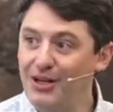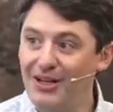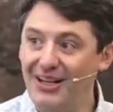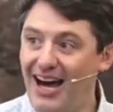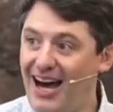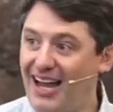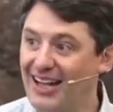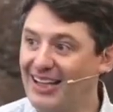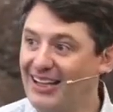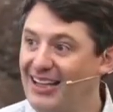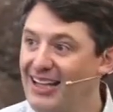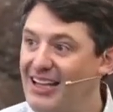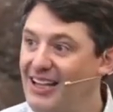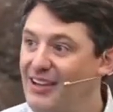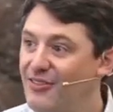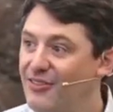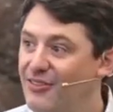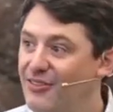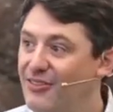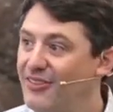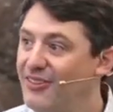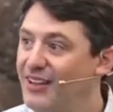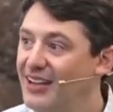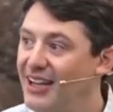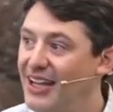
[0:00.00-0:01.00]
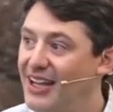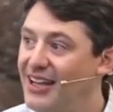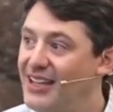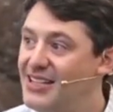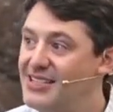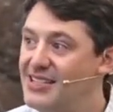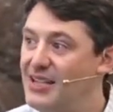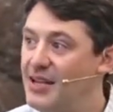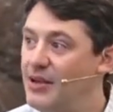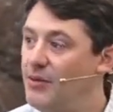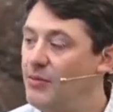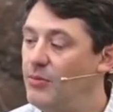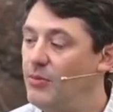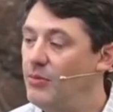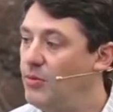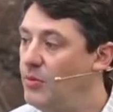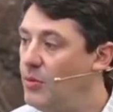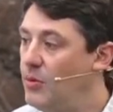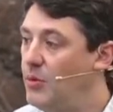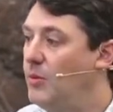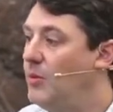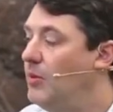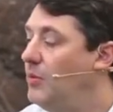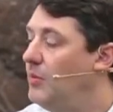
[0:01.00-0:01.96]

not leave?" And they say, well,